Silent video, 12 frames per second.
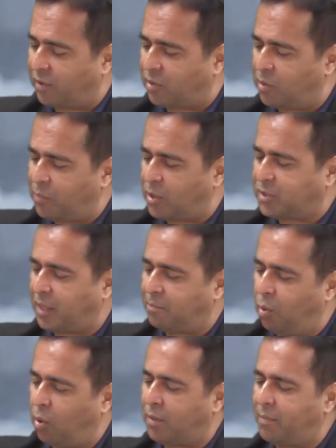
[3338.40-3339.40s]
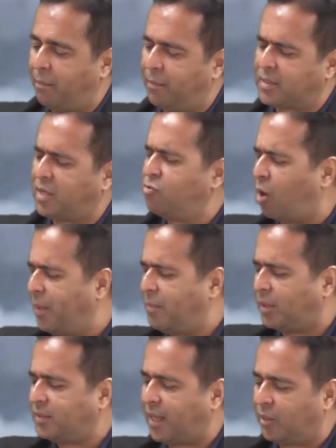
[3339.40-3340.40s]
Jericho Project board members, and
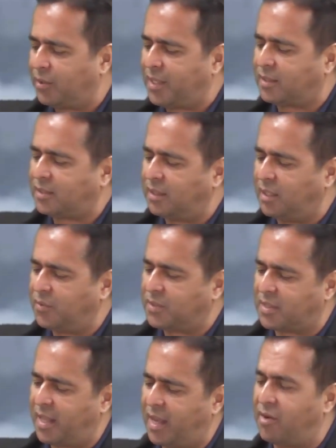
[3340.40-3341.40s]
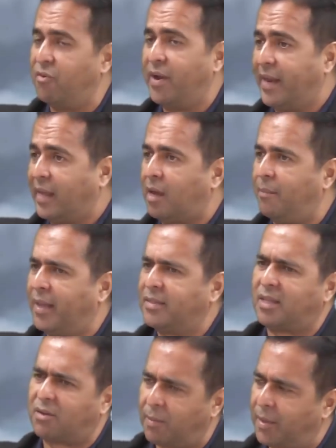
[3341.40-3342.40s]
Robin Montano, the attorney, was there, and Renee
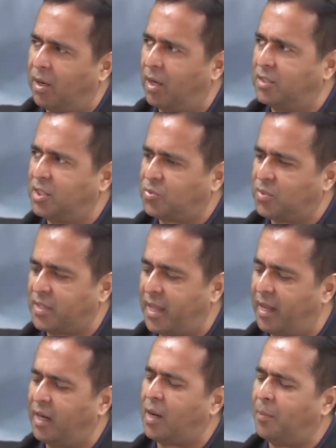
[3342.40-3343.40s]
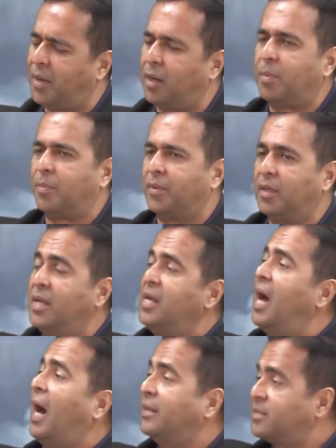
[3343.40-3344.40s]
Cummings, the criminologist, was there, and a couple other people,
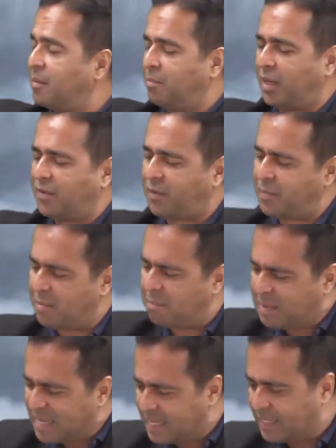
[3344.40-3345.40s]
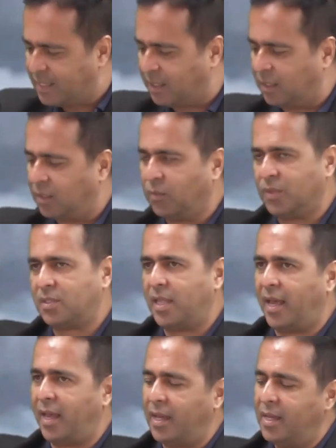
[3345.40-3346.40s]
and somebody from the media was
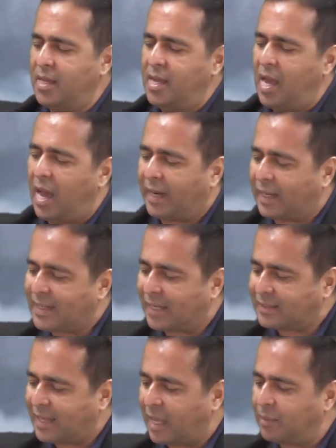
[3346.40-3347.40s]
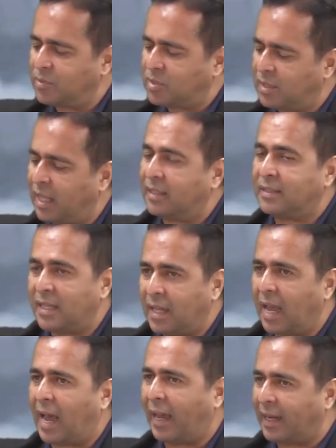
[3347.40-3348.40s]
there. And at that time, the,
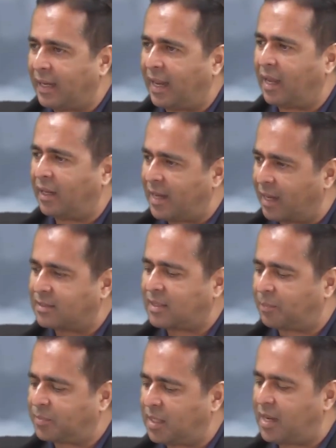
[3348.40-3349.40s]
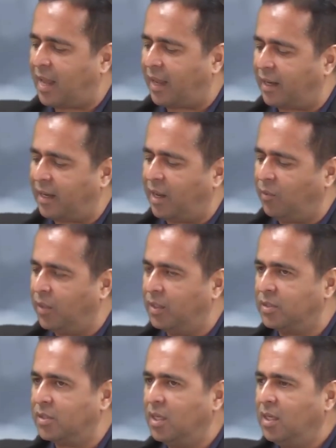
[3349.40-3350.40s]
the idea, the accepted idea
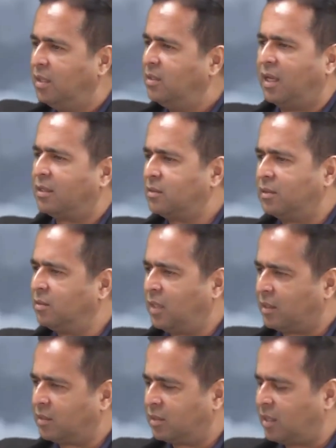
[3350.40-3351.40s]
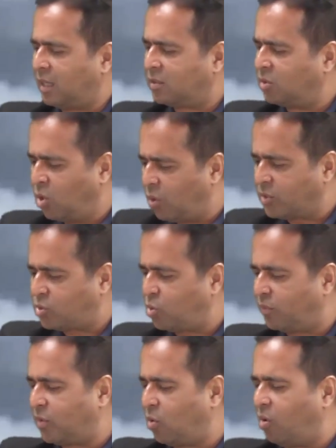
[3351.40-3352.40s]
was that, that, that no
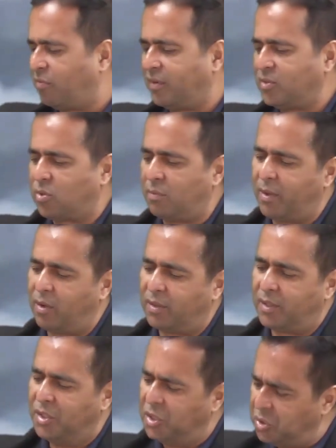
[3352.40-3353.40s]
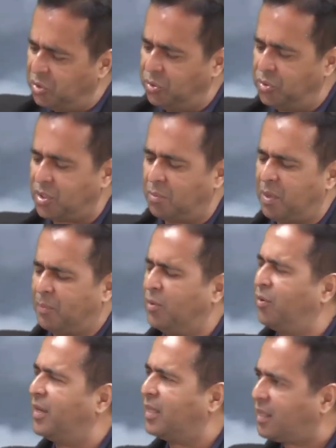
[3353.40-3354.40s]
issue of the orphans will be on the news, and
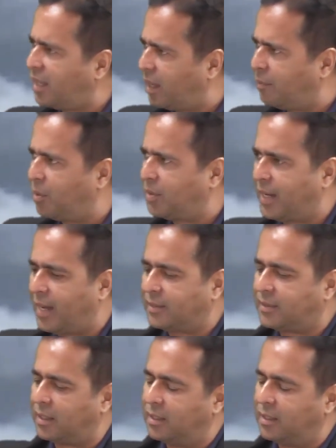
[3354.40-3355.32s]
people really care about that.